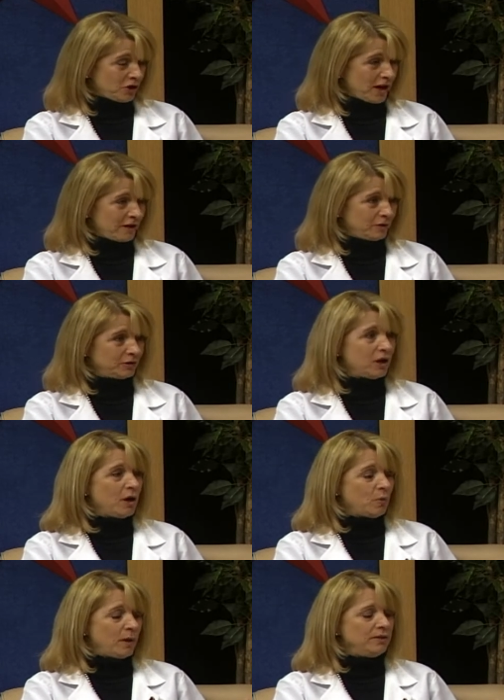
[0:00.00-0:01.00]
child,
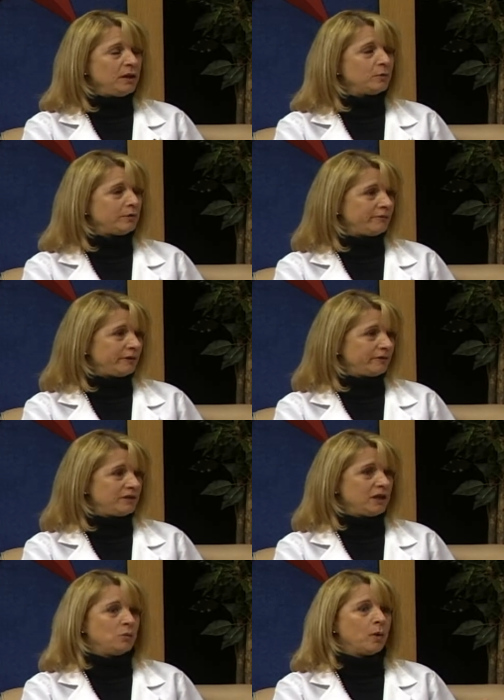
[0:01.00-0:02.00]
when they were
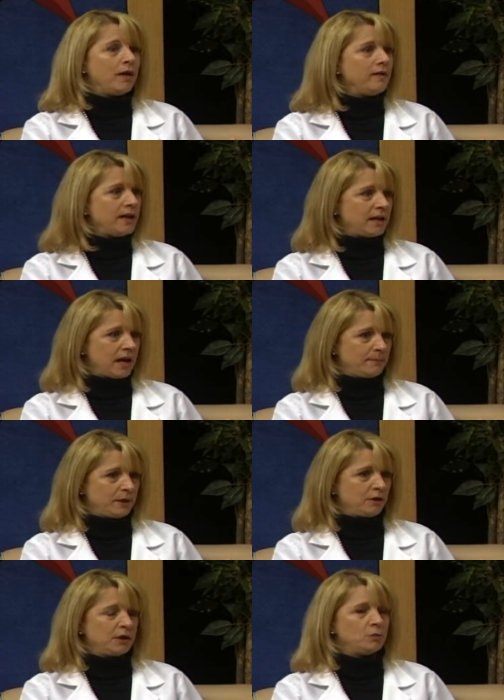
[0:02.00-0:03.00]
15, when they got
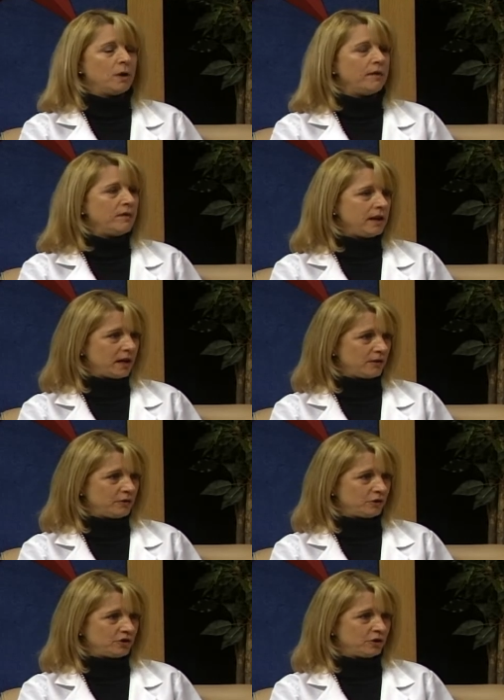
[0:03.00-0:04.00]
married, when they had
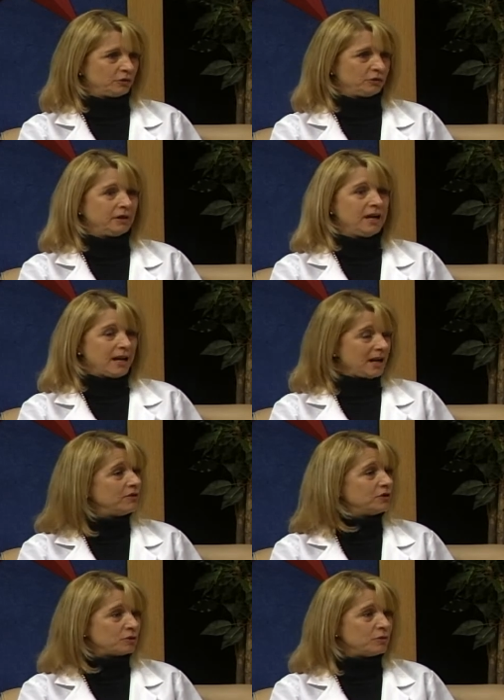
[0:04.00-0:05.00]
their children.
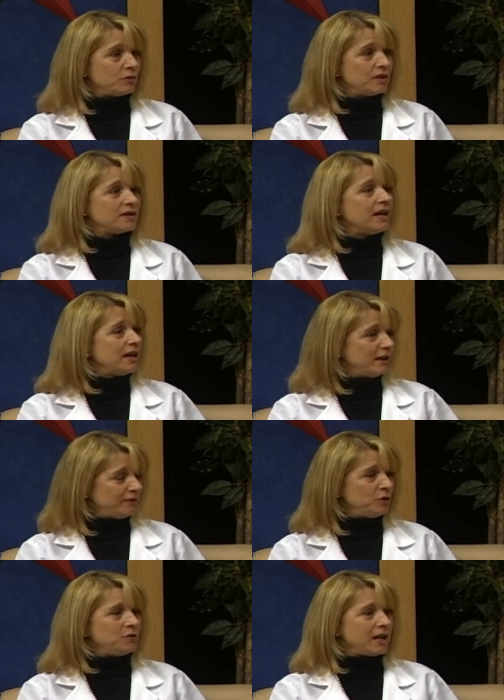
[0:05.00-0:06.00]
And the truth is,
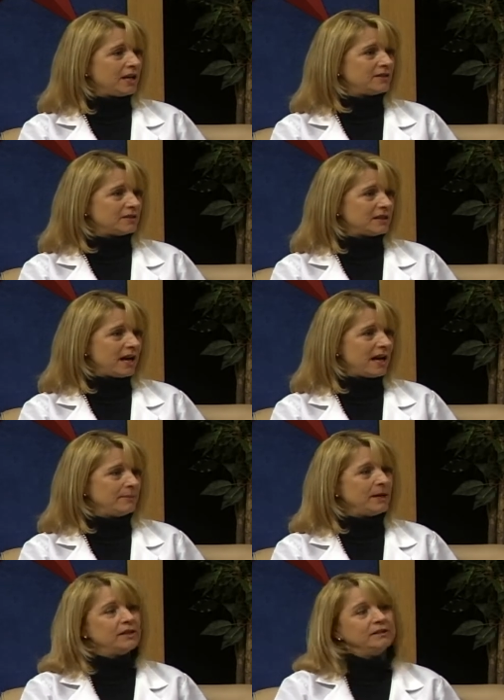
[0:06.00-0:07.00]
if you take the
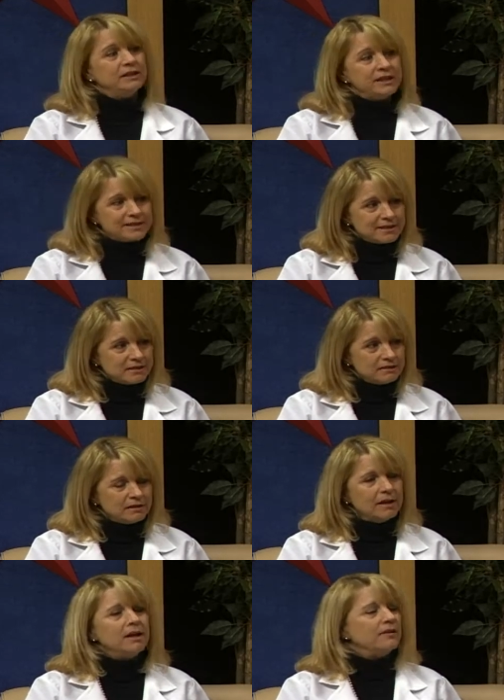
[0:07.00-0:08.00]
time and listen,
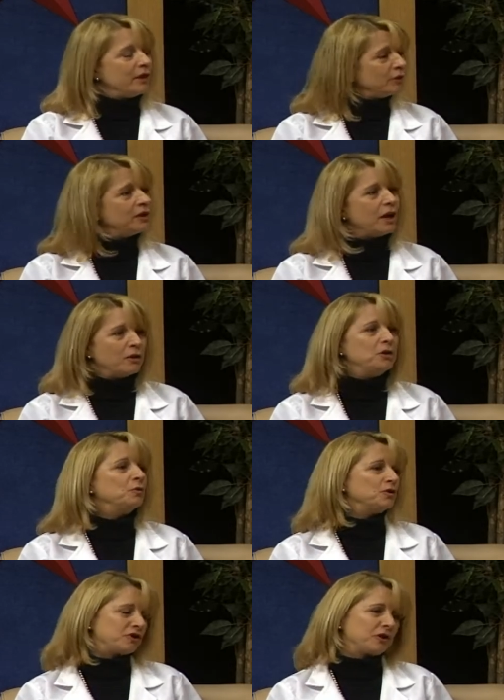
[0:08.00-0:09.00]
they'll tell
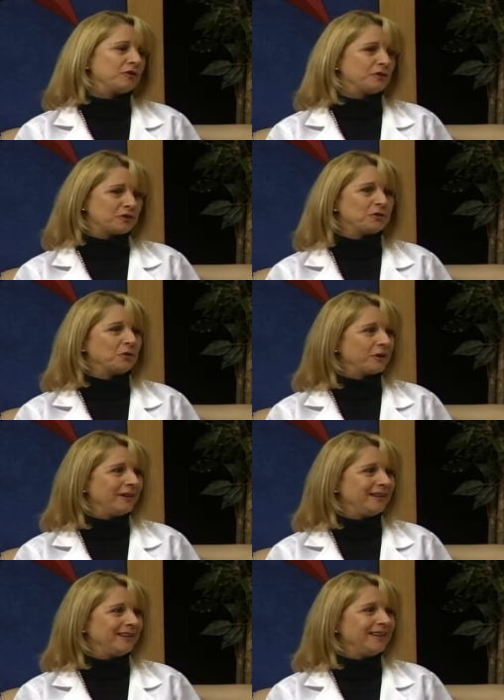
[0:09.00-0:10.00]
you and share their
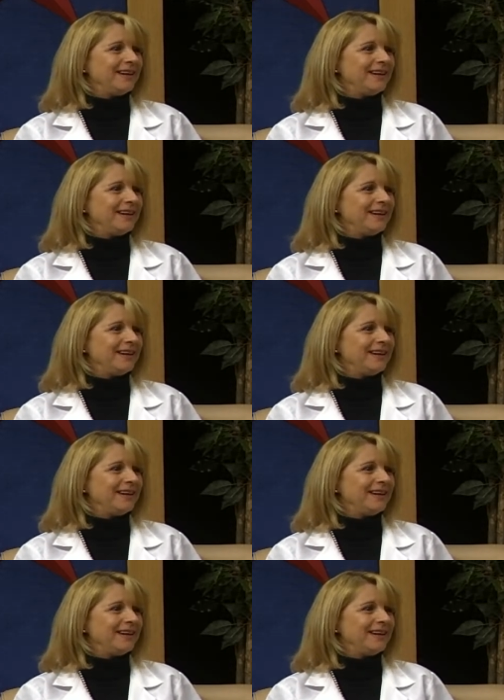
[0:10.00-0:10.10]
story.